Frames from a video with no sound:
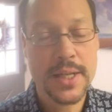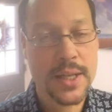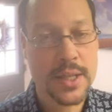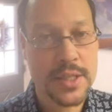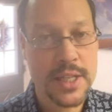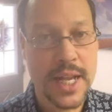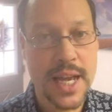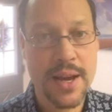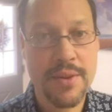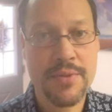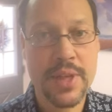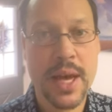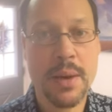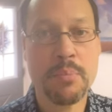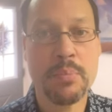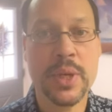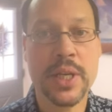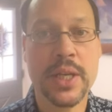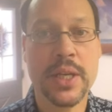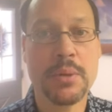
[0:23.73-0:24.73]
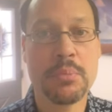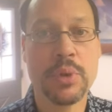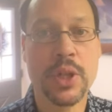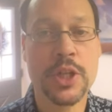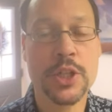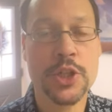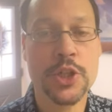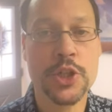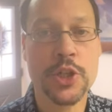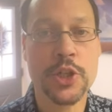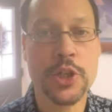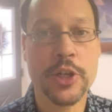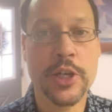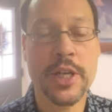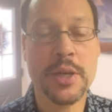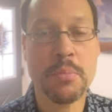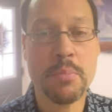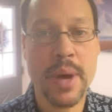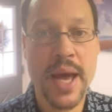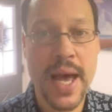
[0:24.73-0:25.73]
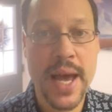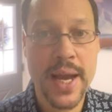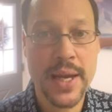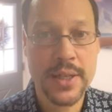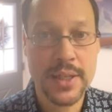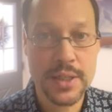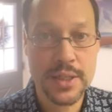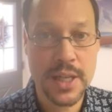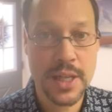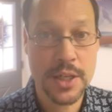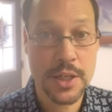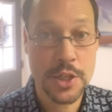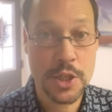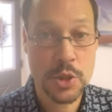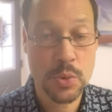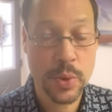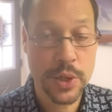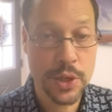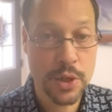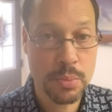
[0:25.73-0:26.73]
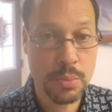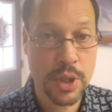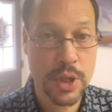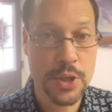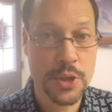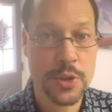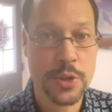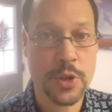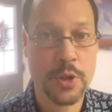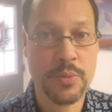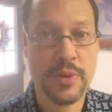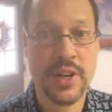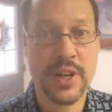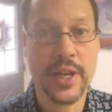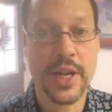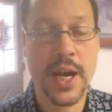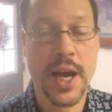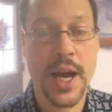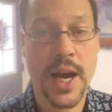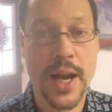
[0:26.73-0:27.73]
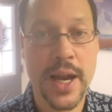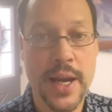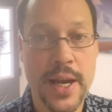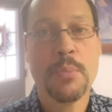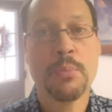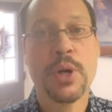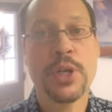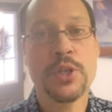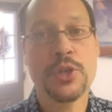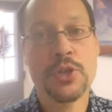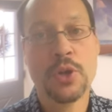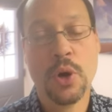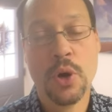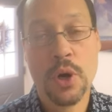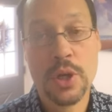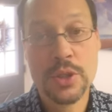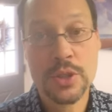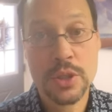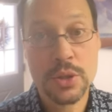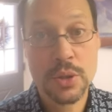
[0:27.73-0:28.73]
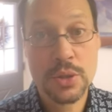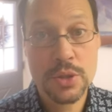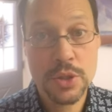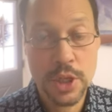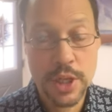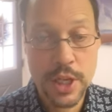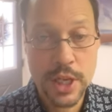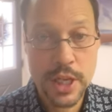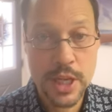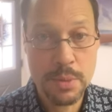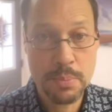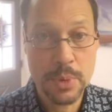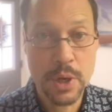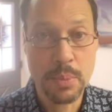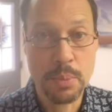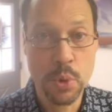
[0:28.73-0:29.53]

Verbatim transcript: doesn't have that big blood sugar impact. It's not going to swing your blood sugar very high, but you should also should keep a